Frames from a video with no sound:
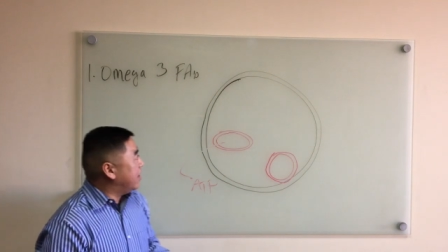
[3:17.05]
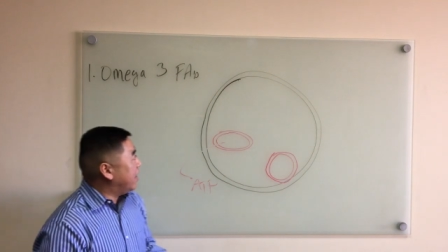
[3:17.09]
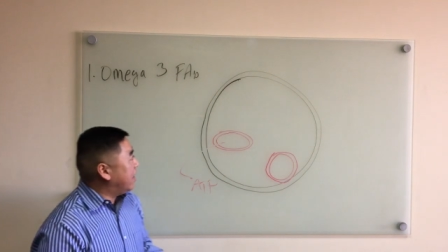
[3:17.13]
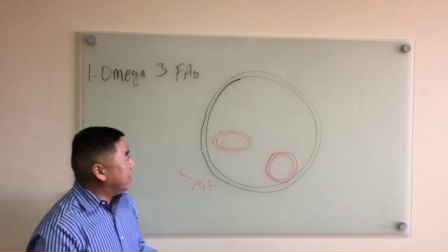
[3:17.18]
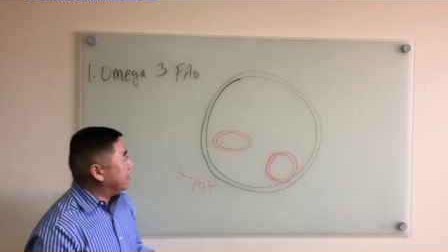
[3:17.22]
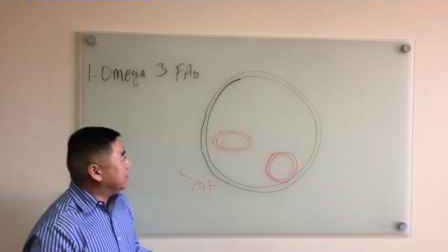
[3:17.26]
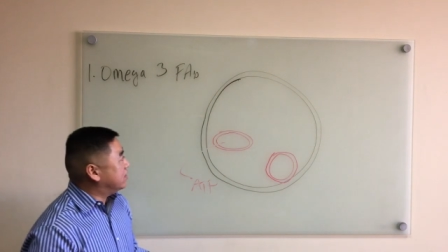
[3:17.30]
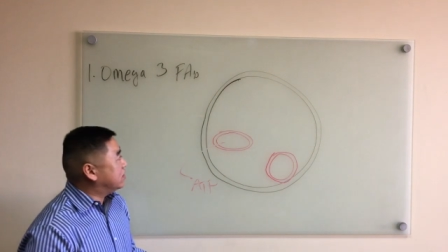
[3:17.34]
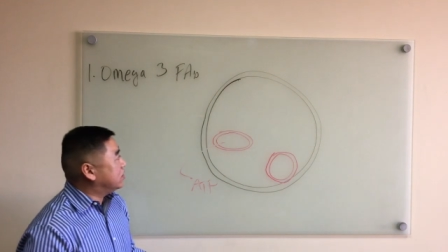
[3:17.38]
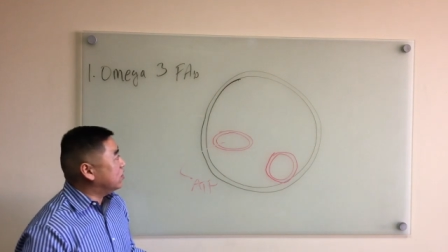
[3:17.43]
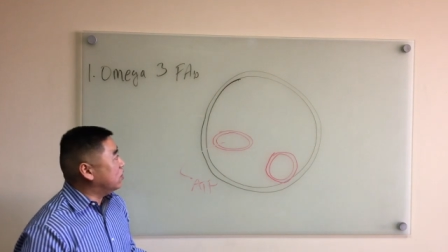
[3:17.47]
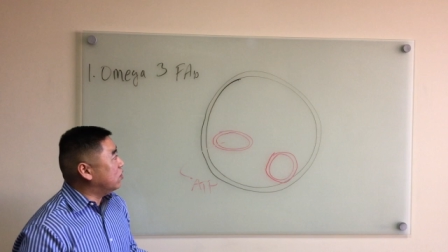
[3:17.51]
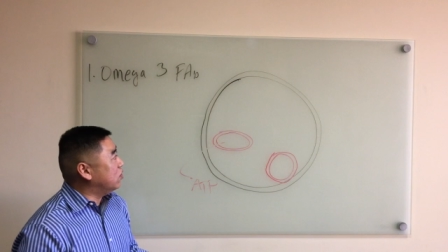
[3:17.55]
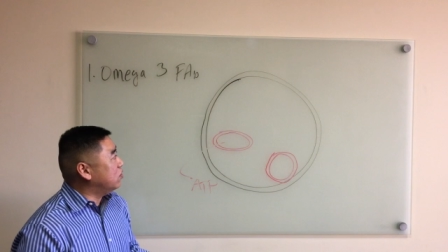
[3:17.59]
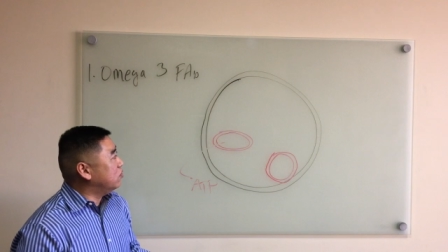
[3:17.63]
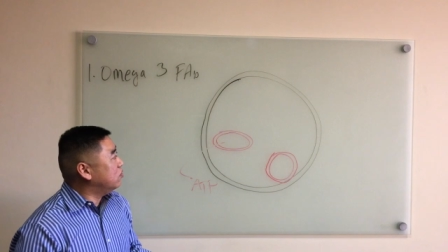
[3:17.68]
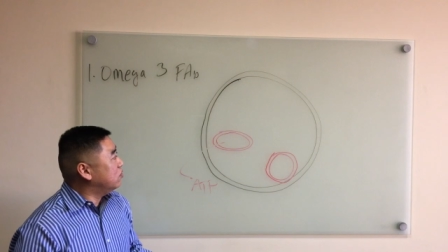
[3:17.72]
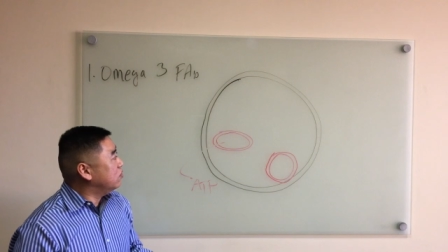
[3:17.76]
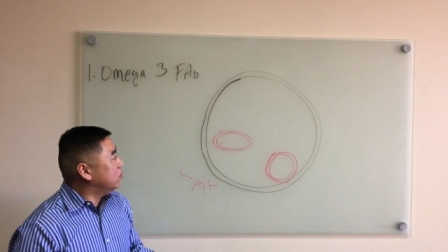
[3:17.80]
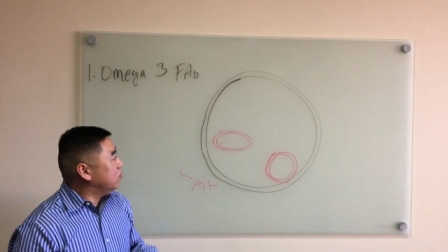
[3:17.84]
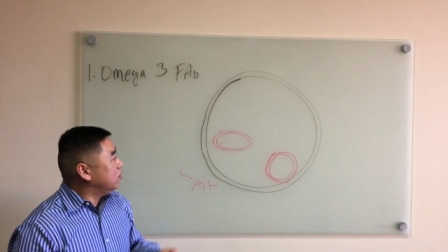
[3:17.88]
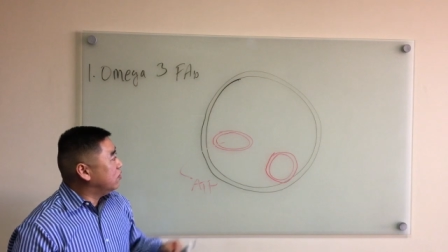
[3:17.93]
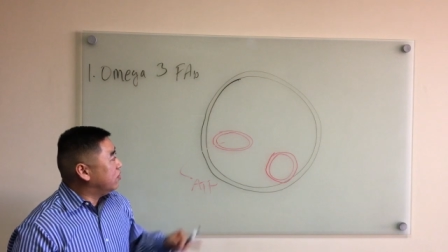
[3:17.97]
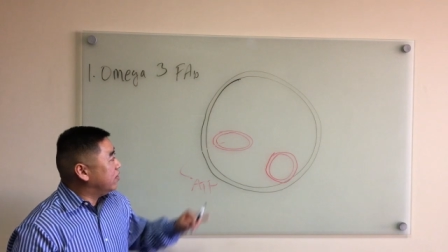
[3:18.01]
And so
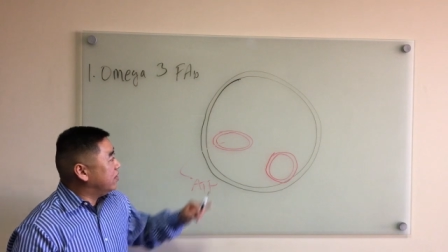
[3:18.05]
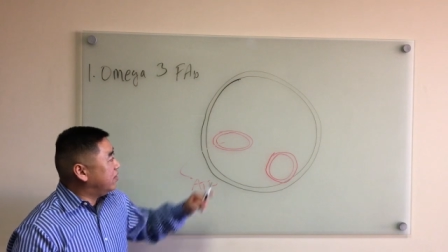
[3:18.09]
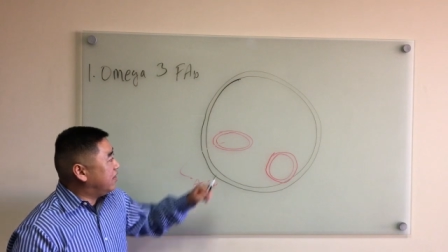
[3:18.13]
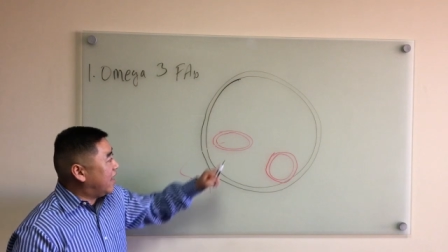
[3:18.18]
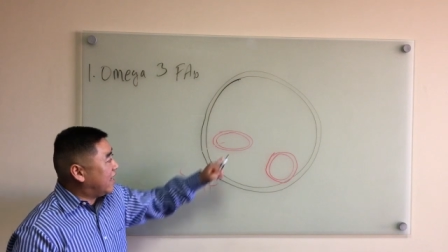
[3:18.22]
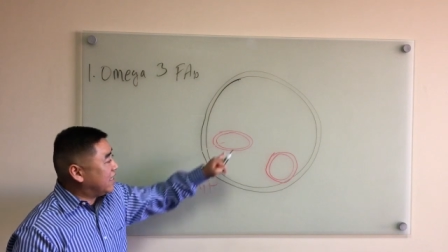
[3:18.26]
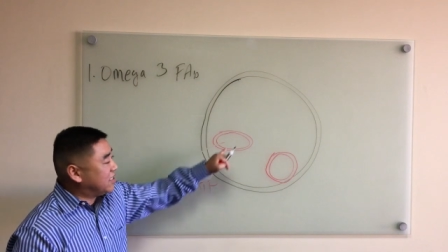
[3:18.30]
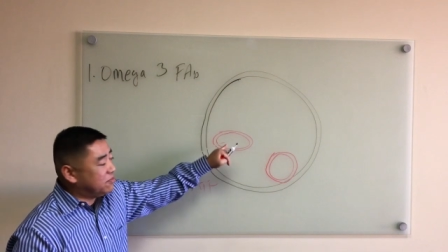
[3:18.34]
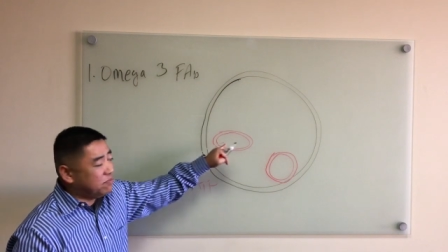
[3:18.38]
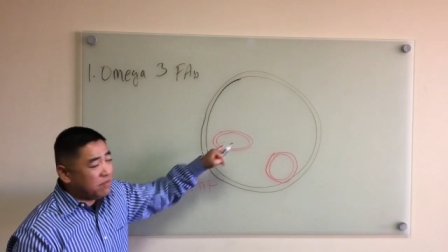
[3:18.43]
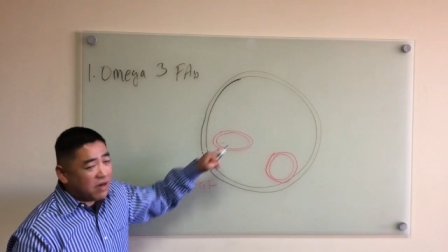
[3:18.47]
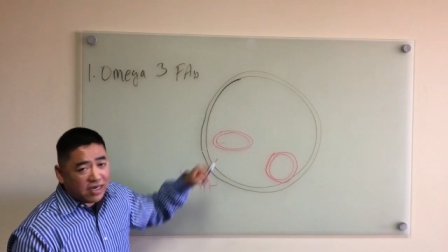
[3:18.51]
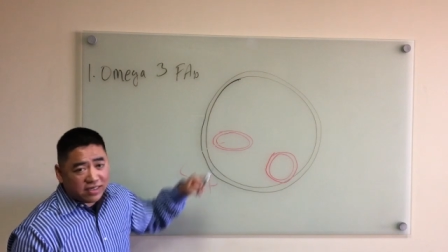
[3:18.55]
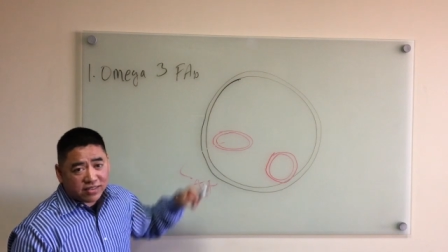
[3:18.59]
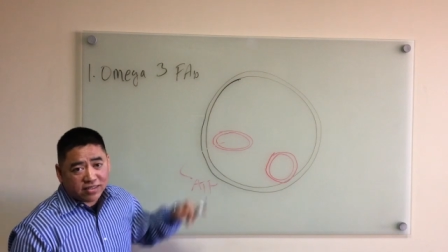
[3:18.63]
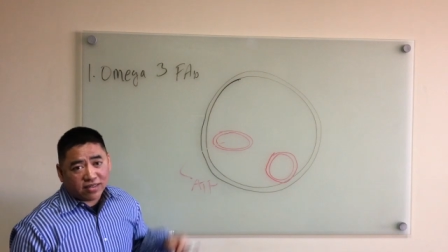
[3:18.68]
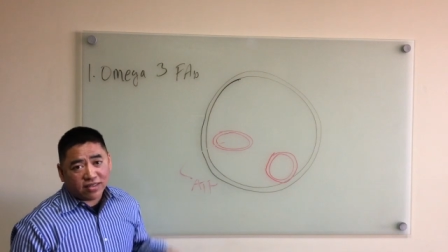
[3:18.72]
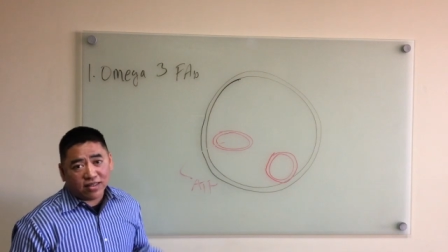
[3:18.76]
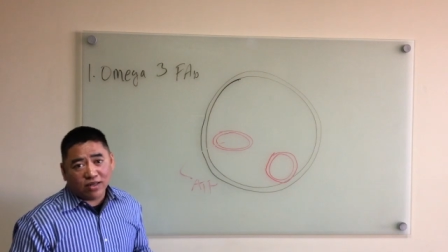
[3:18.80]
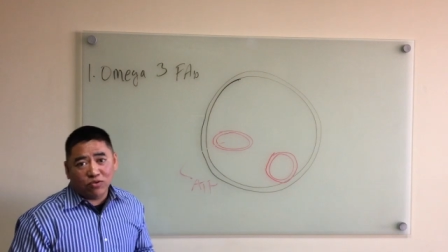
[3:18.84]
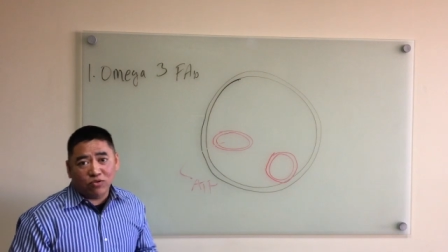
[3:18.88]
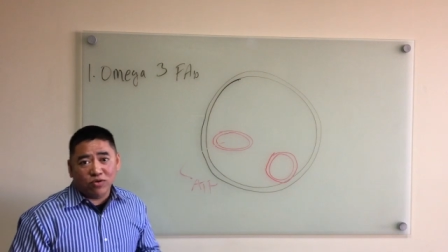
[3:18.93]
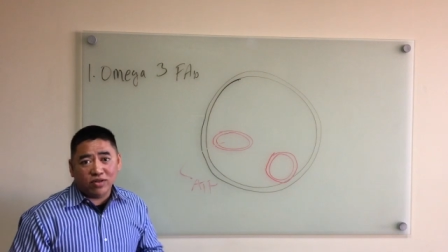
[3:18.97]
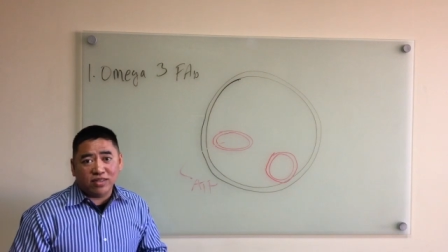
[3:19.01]
that's
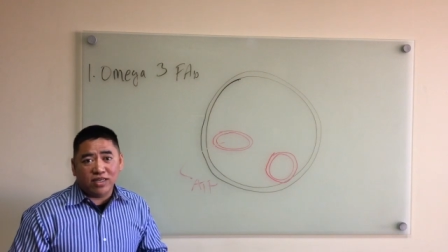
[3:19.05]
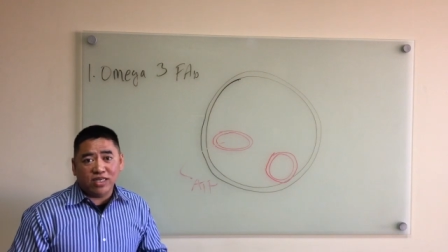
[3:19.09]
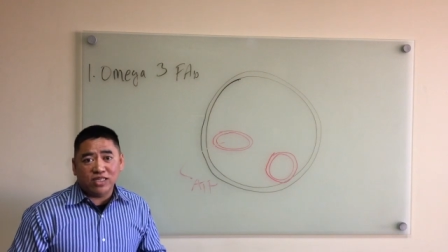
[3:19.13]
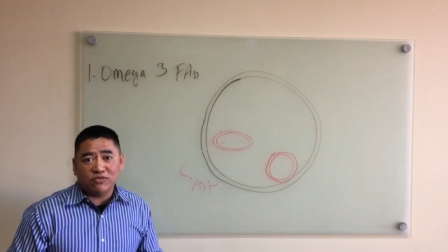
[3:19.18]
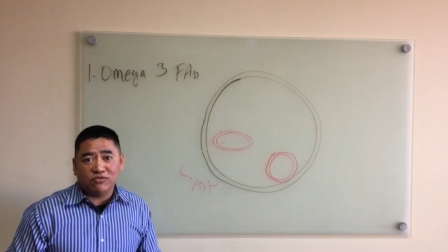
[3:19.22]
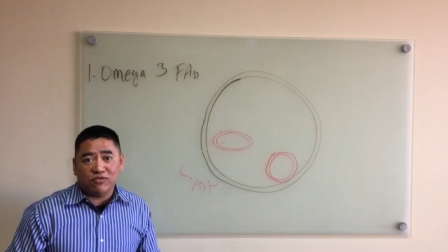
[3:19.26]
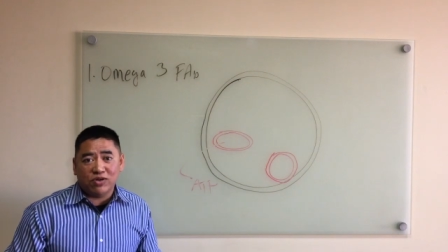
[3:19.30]
basically what these